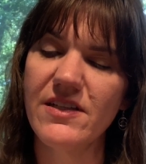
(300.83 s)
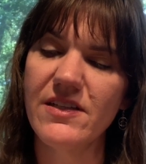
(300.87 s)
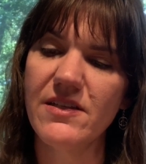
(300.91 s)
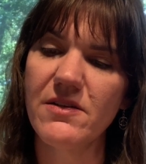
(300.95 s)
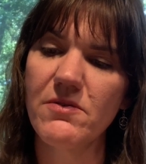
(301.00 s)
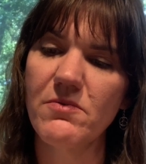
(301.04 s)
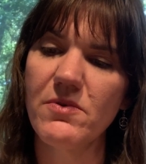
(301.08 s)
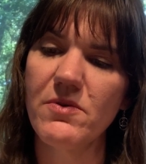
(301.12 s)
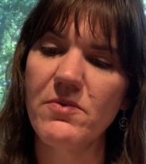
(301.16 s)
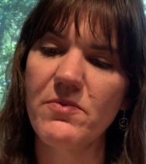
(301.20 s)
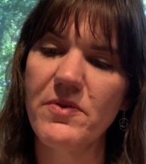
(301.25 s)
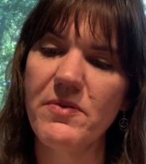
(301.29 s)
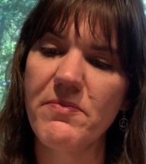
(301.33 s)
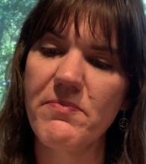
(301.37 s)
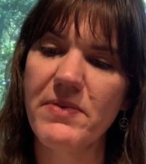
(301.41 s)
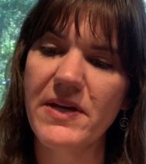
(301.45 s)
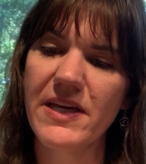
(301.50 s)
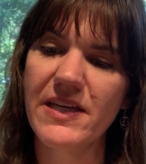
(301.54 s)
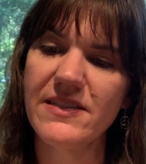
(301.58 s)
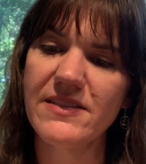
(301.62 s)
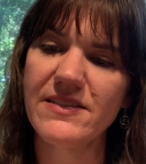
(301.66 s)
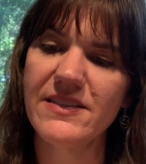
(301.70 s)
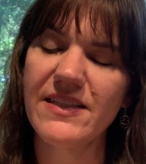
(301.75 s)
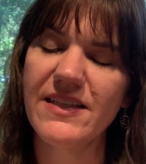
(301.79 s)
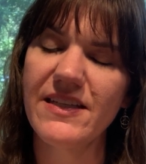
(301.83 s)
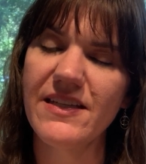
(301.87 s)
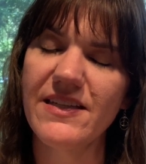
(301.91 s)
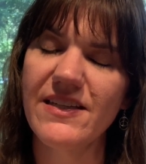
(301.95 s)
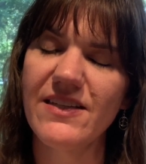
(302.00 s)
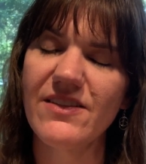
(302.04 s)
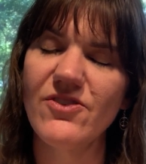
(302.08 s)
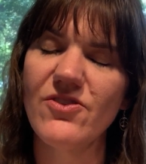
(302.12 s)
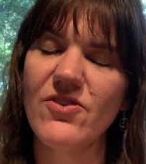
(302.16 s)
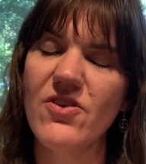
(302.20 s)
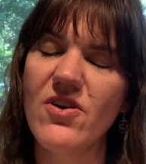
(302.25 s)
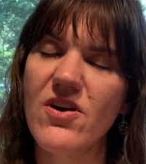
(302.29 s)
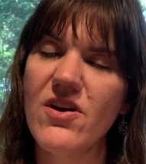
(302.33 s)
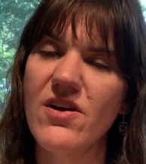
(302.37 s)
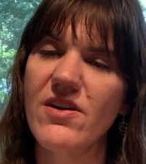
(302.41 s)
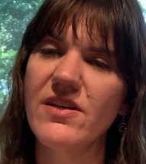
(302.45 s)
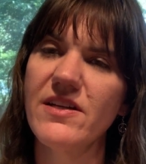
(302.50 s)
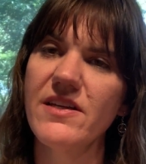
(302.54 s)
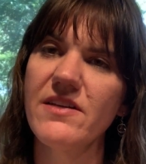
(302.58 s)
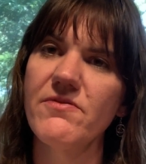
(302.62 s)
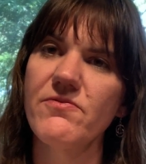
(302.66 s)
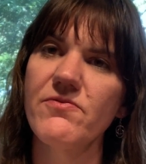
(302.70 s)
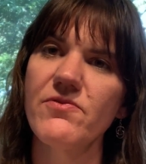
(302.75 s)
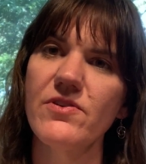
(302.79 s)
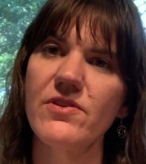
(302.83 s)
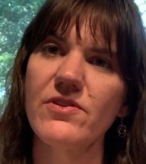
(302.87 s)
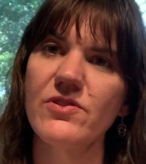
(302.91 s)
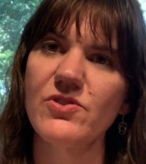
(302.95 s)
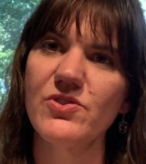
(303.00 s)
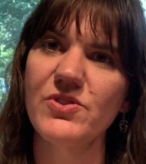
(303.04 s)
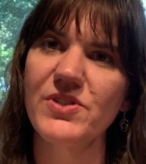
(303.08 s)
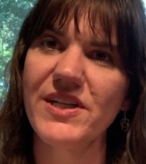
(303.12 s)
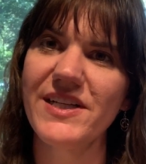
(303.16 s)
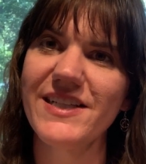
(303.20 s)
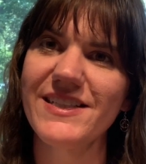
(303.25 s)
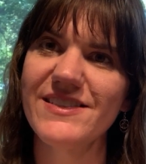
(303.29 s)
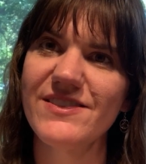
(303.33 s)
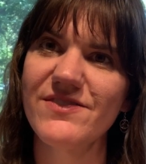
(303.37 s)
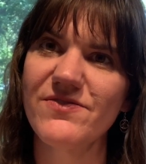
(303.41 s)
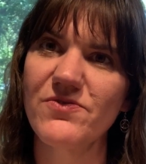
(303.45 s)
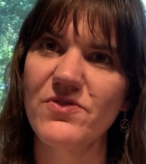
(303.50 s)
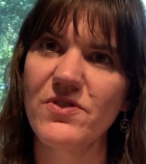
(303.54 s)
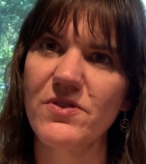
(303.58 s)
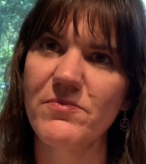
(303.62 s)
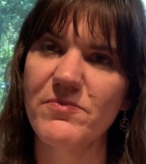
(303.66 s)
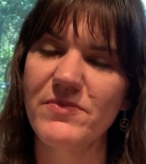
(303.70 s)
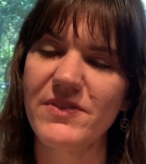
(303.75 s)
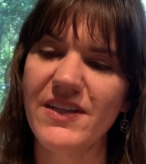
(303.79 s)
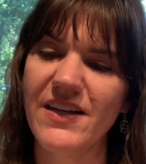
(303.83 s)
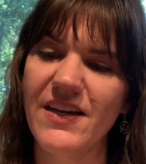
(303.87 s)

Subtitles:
that we're repenting and longing for a transformed